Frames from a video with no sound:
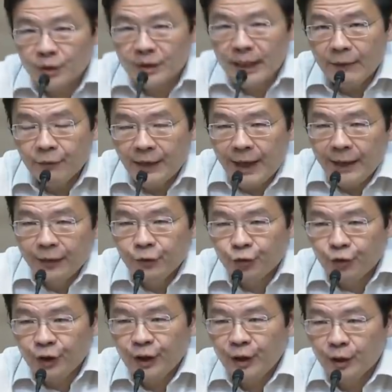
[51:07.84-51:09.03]
Safe
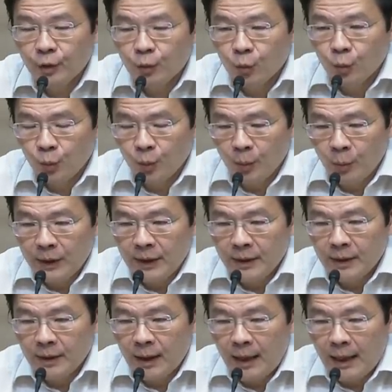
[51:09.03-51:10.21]
Entry,
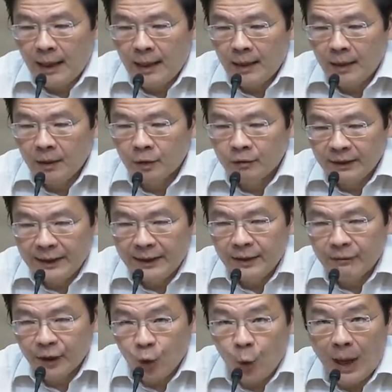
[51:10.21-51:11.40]
we are
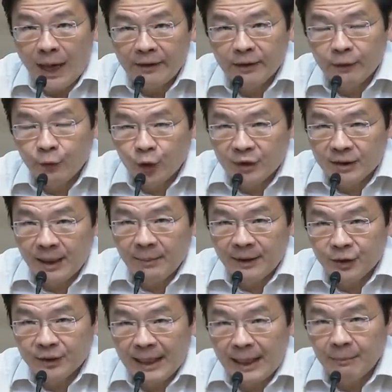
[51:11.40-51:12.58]
already requiring for some
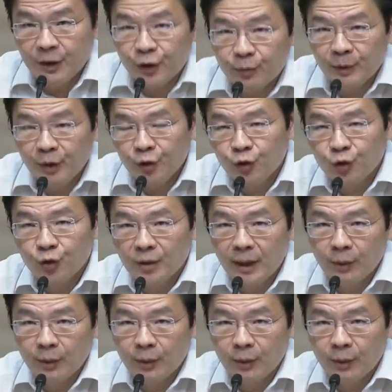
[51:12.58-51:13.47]
establishments,